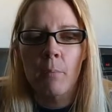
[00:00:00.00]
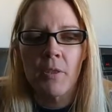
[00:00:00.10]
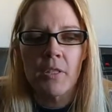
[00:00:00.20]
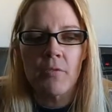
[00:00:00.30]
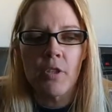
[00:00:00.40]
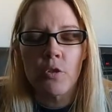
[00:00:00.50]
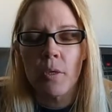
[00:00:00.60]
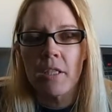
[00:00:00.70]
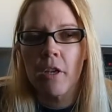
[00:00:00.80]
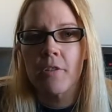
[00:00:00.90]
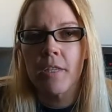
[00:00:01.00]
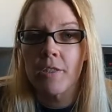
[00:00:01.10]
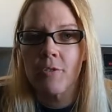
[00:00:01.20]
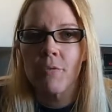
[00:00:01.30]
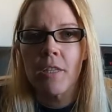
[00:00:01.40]
But this for the $20, I
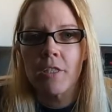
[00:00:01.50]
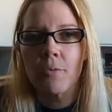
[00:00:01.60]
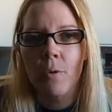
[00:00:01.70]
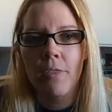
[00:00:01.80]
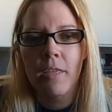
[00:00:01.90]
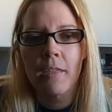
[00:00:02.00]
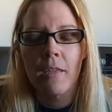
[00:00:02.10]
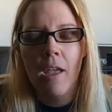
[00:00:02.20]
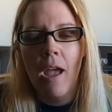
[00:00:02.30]
do think it's worth it.